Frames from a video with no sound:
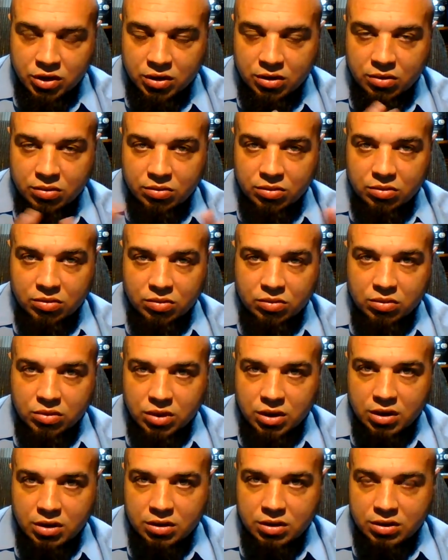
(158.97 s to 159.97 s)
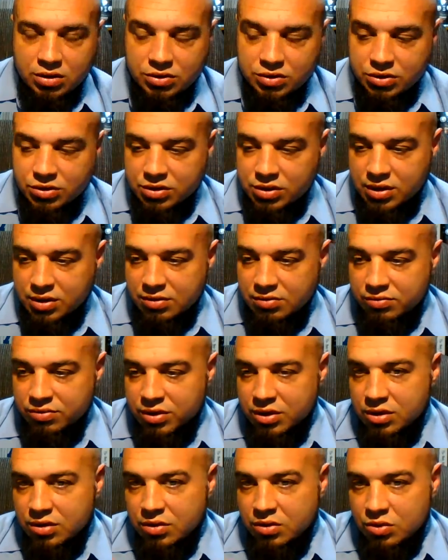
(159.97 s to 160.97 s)
Now, this is not a
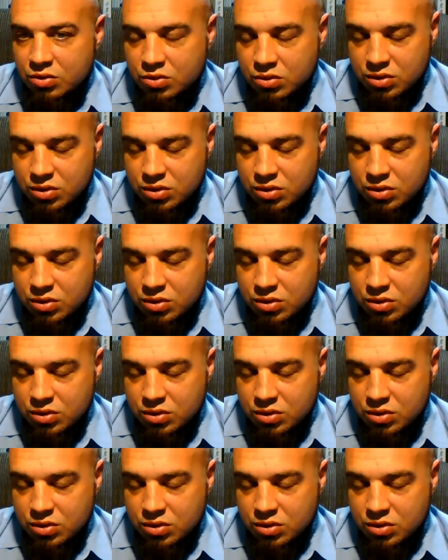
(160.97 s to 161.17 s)
video